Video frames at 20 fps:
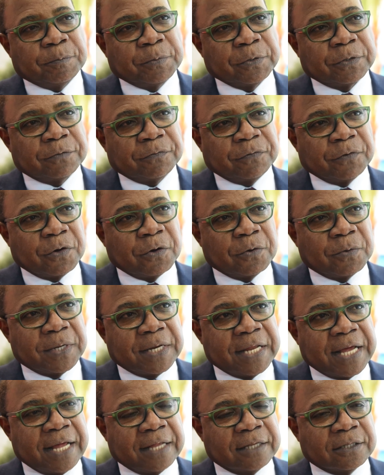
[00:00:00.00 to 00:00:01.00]
put forward
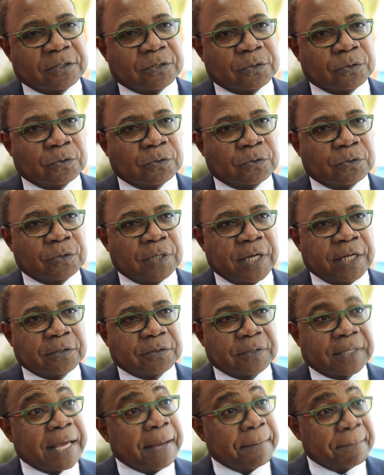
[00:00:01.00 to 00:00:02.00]
and
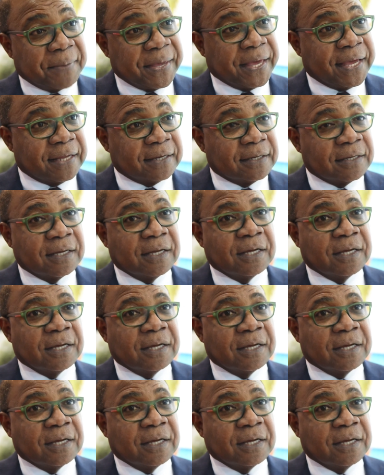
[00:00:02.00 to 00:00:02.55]
to campaign,